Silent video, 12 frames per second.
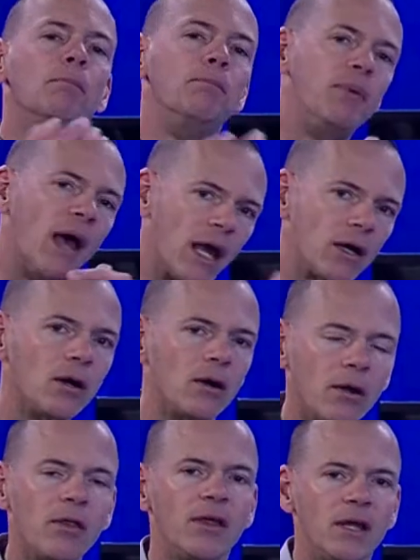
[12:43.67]

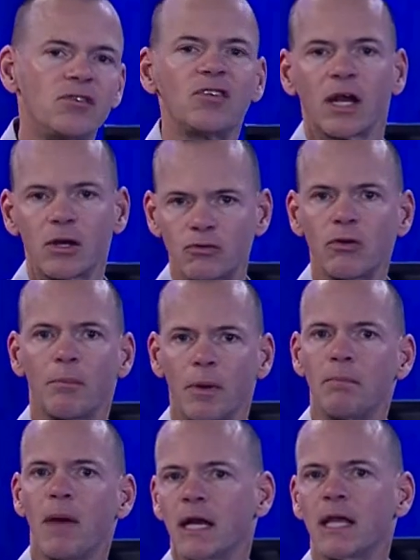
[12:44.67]
better than psychotropic
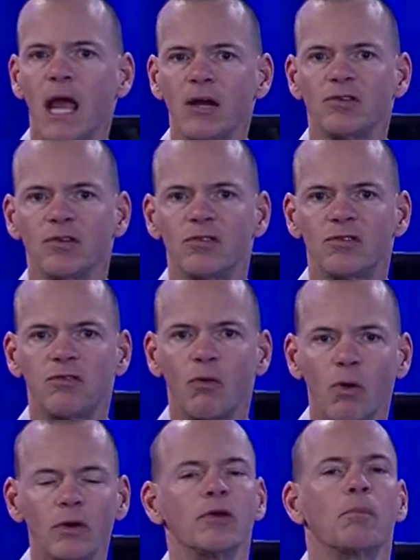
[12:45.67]
medications
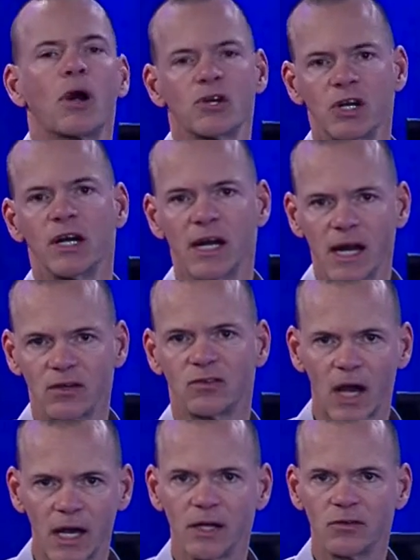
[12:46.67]
for depression and
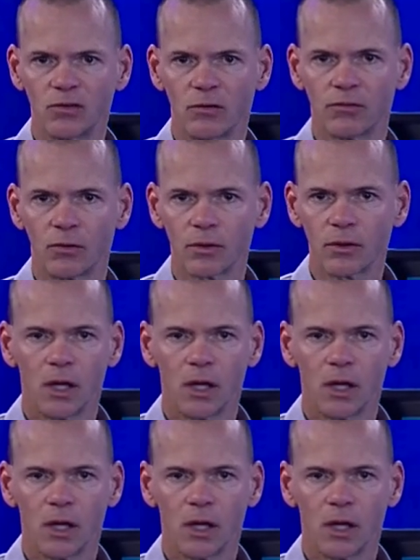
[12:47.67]
anxiety and so forth.